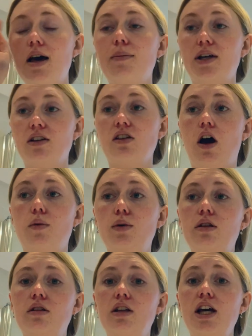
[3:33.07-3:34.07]
because I
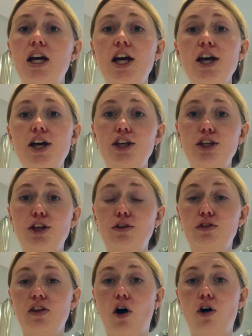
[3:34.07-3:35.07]
will
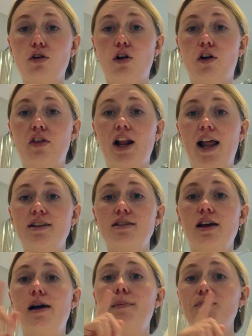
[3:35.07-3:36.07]
use the hot cloth
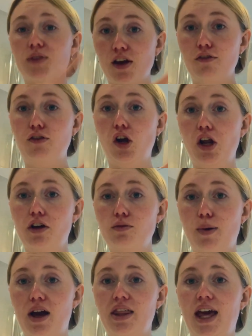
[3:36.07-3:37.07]
cleanser followed
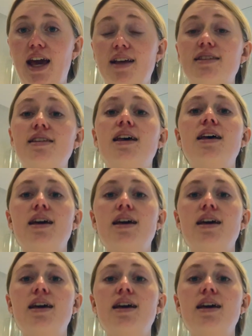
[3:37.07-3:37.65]
by this,